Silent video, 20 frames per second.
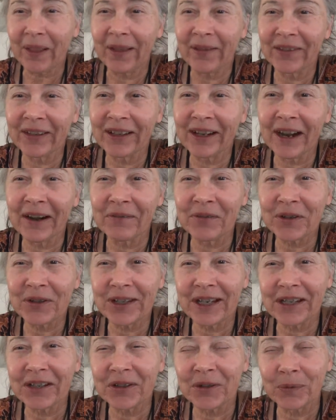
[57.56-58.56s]
the
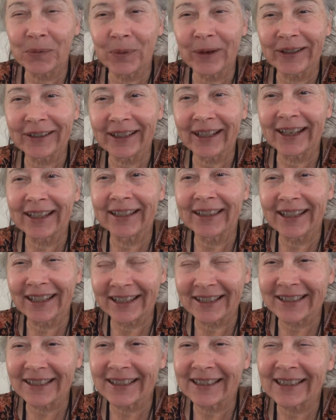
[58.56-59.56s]
conversation went like
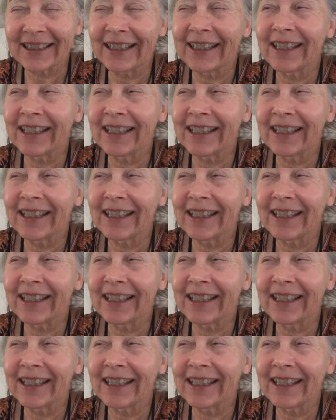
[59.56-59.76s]
this.